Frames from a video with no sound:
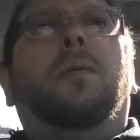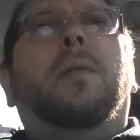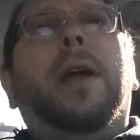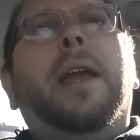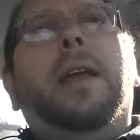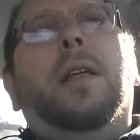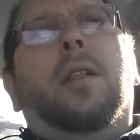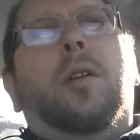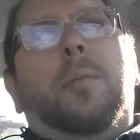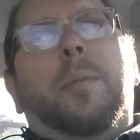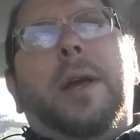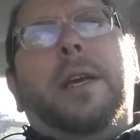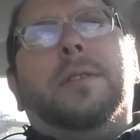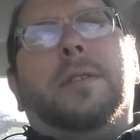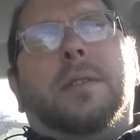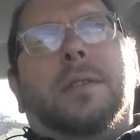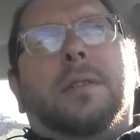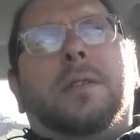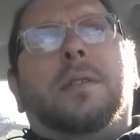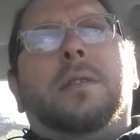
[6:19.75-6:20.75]
a regular
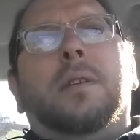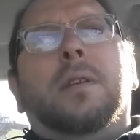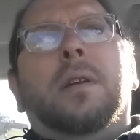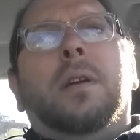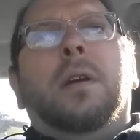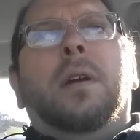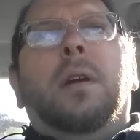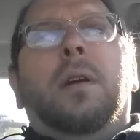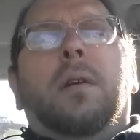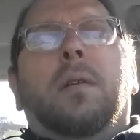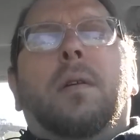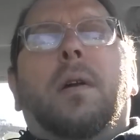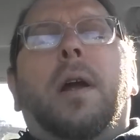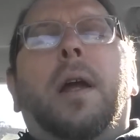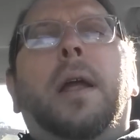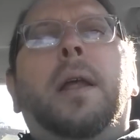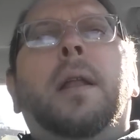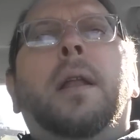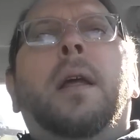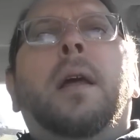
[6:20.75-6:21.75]
basis,
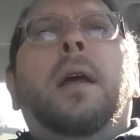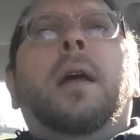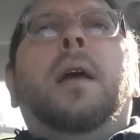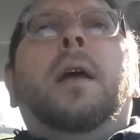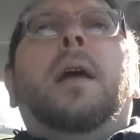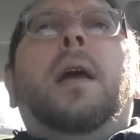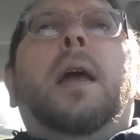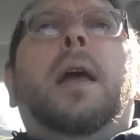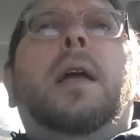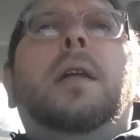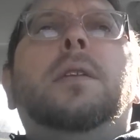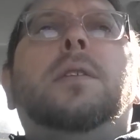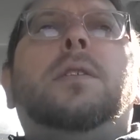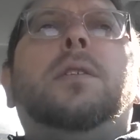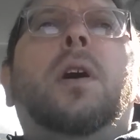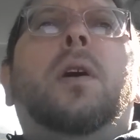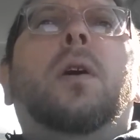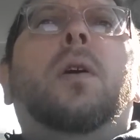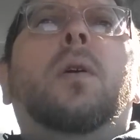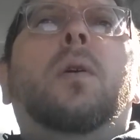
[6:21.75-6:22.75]
right? And
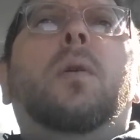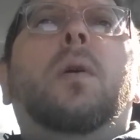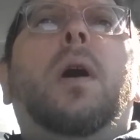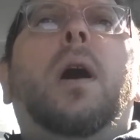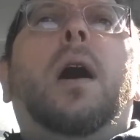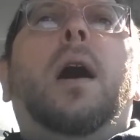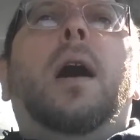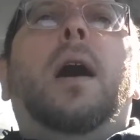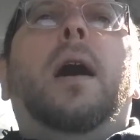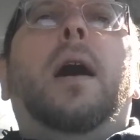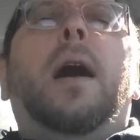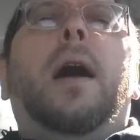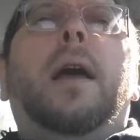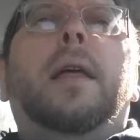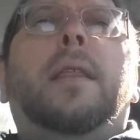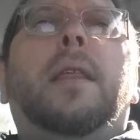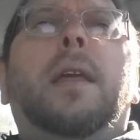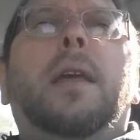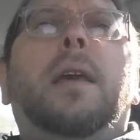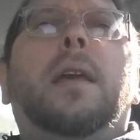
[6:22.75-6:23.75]
so uh,
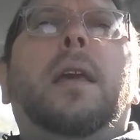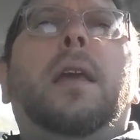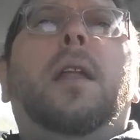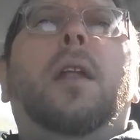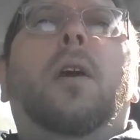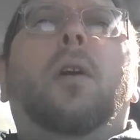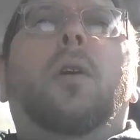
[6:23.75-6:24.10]
I think you